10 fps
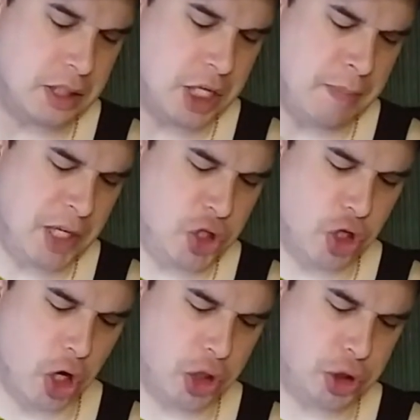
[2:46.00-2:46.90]
Jammy
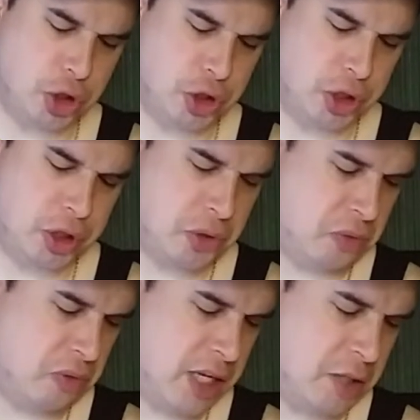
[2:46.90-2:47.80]
Dodgers
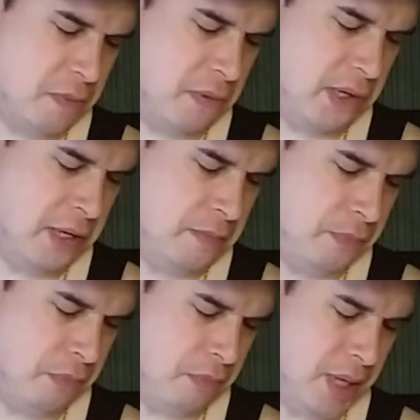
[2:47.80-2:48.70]
raspberry.
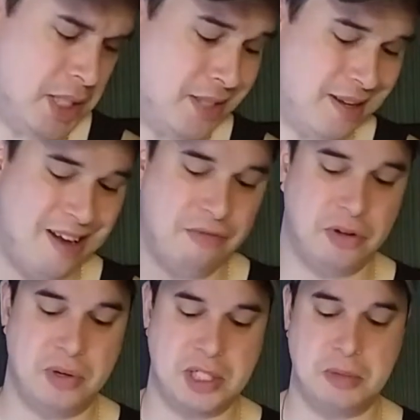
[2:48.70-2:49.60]
Best ever
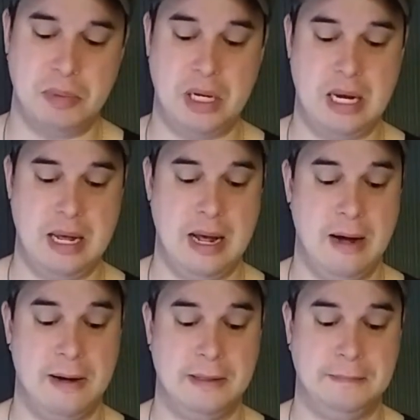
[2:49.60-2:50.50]
recipe.
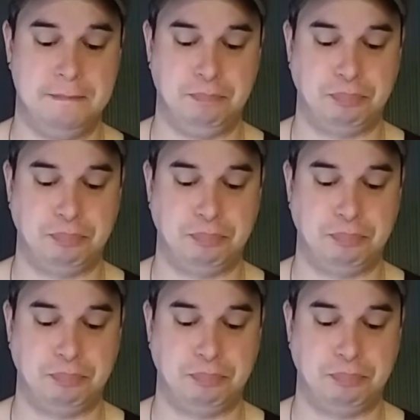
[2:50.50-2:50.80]
Um,